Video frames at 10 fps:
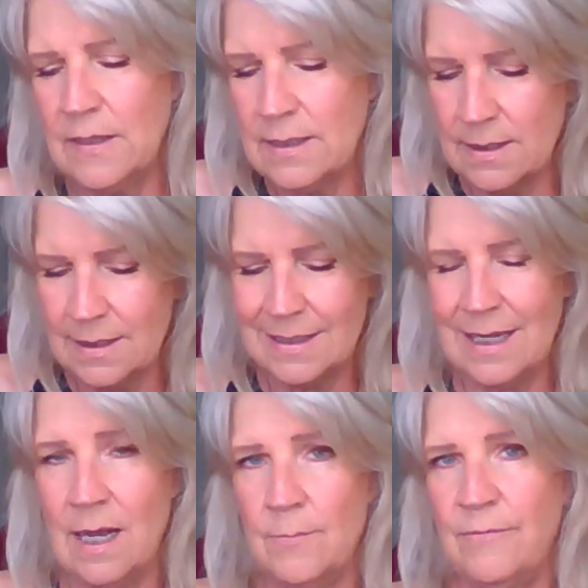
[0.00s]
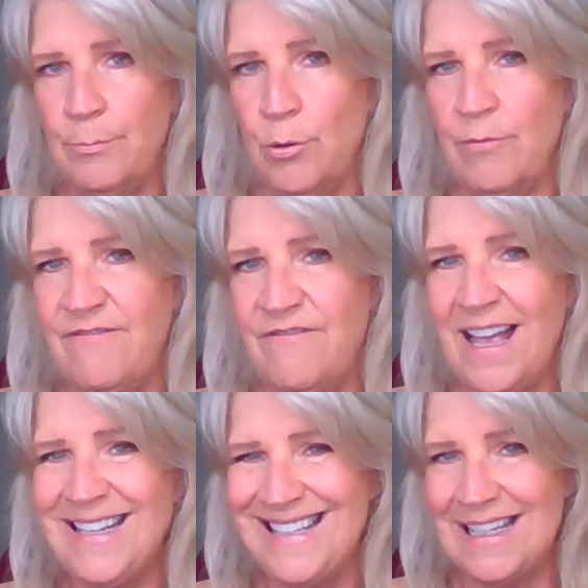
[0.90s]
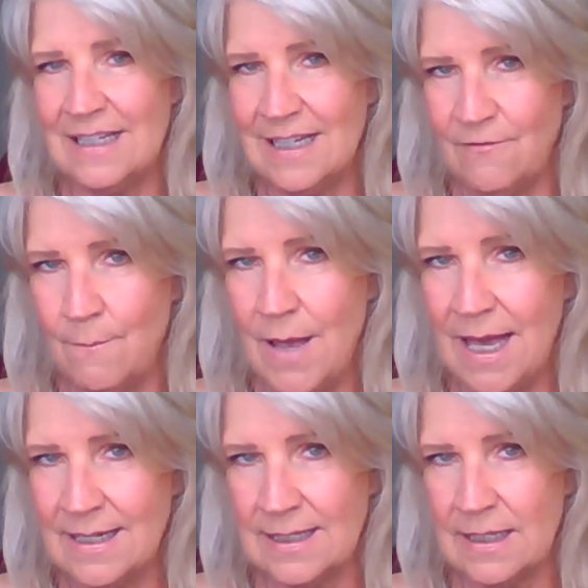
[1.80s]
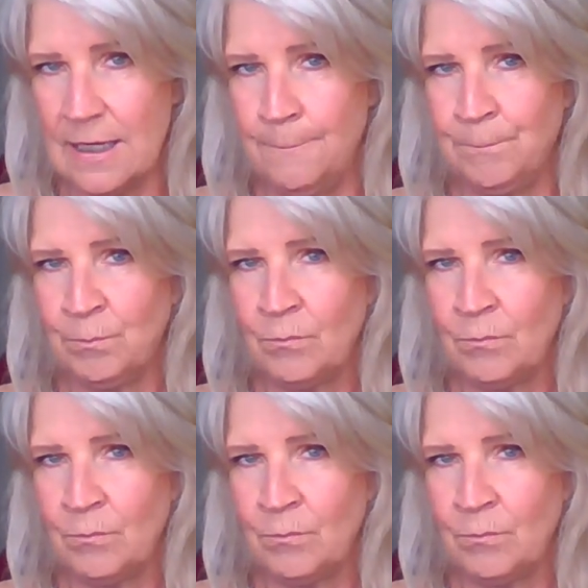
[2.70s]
This is a time of preventative medicine,